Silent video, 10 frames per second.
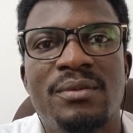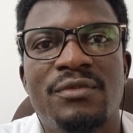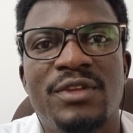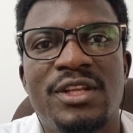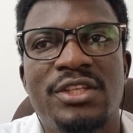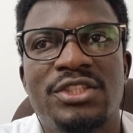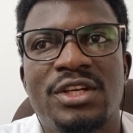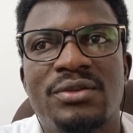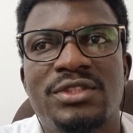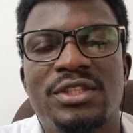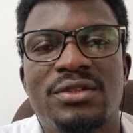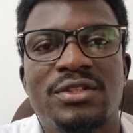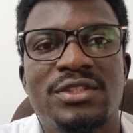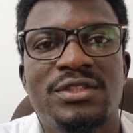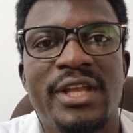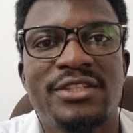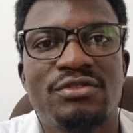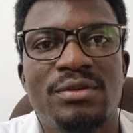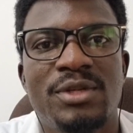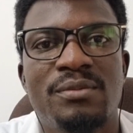Financial status is
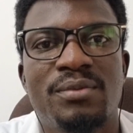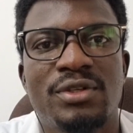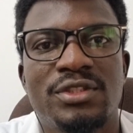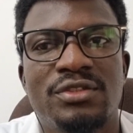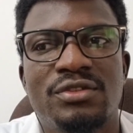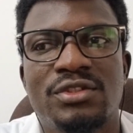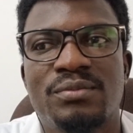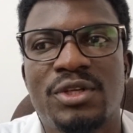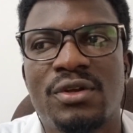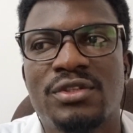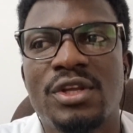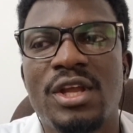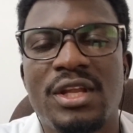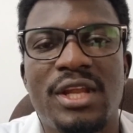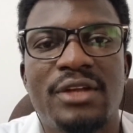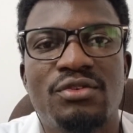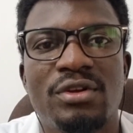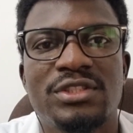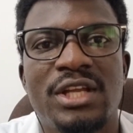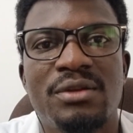extremely important to us because there are
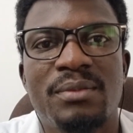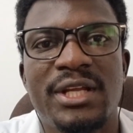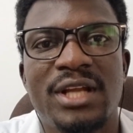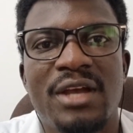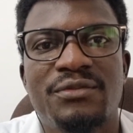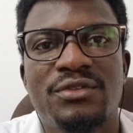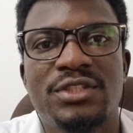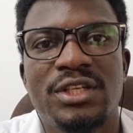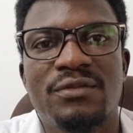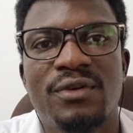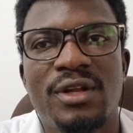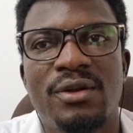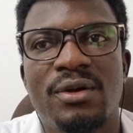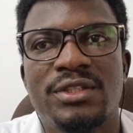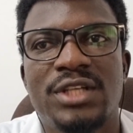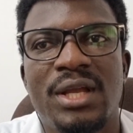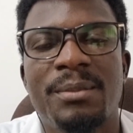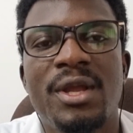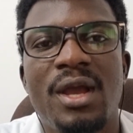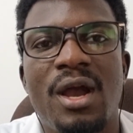drugs that you might have to take for a long time,
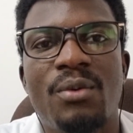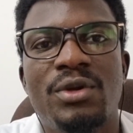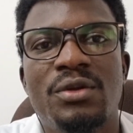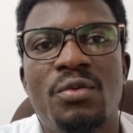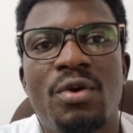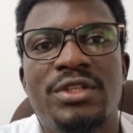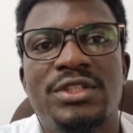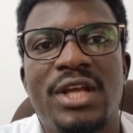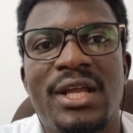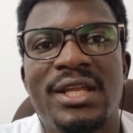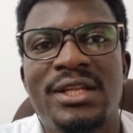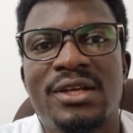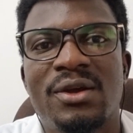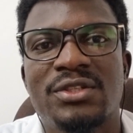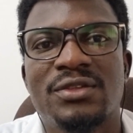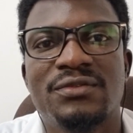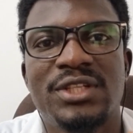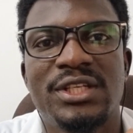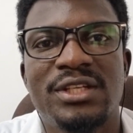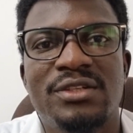and we don't want that in the course of
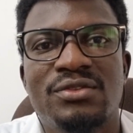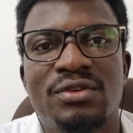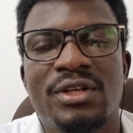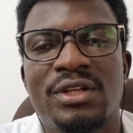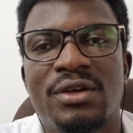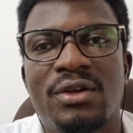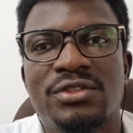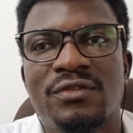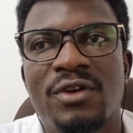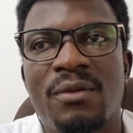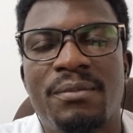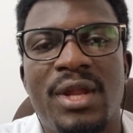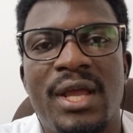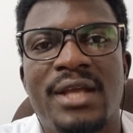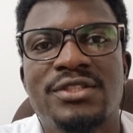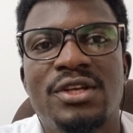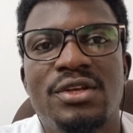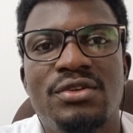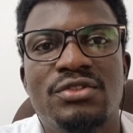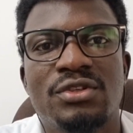taking the drug, in the course of compliance,
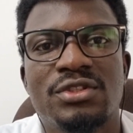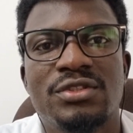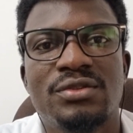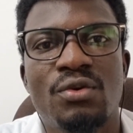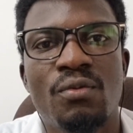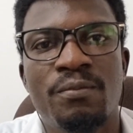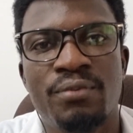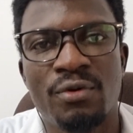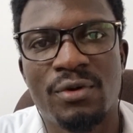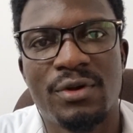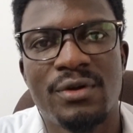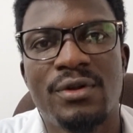you just go broke.